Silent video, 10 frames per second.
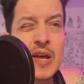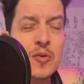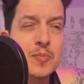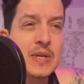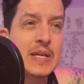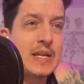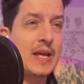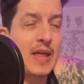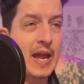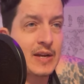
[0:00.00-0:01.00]
I don't mean
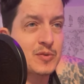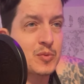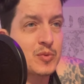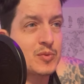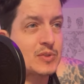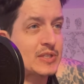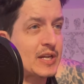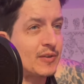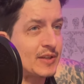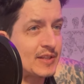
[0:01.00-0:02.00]
actual
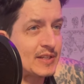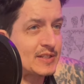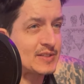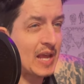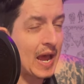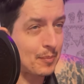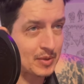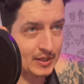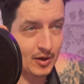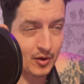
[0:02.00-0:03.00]
scary things
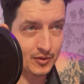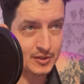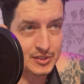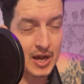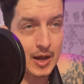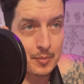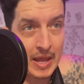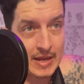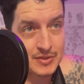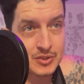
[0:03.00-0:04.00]
happening on the job,
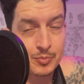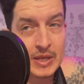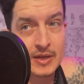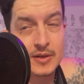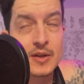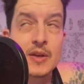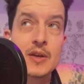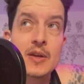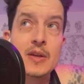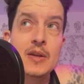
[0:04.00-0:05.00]
as Japan
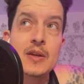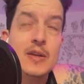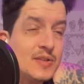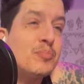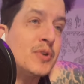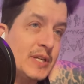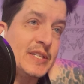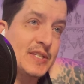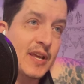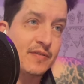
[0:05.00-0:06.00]
is pretty
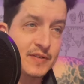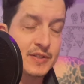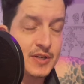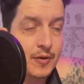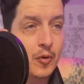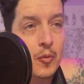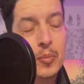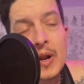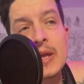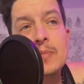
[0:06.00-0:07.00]
safe in general,
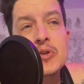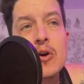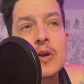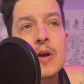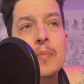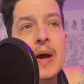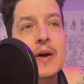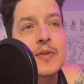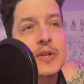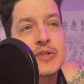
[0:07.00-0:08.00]
but I am talking
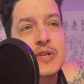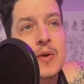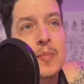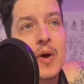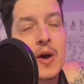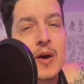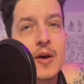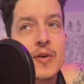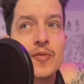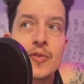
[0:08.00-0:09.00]
about some
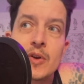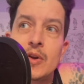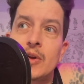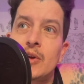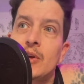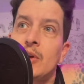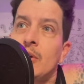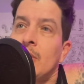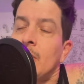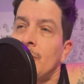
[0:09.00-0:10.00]
of
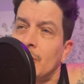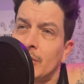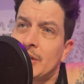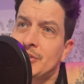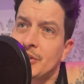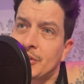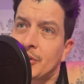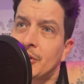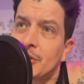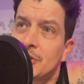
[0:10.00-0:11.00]
the less
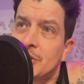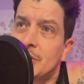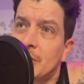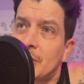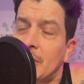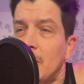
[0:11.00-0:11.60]
encouraging,